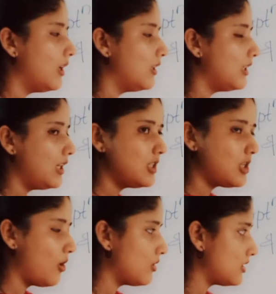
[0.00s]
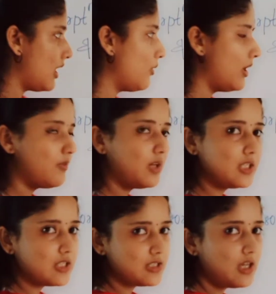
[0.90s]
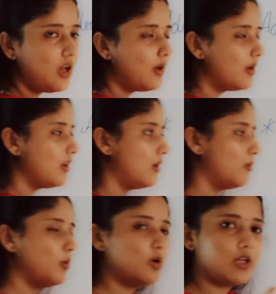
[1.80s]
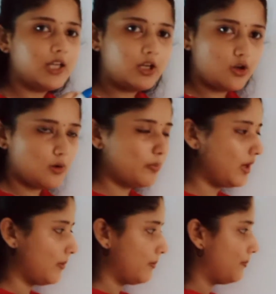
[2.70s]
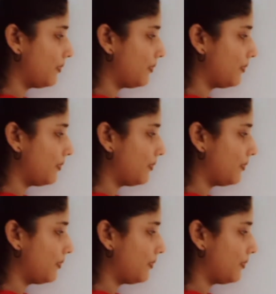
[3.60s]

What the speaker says: then it slows down and reaches the what? Equilibrium.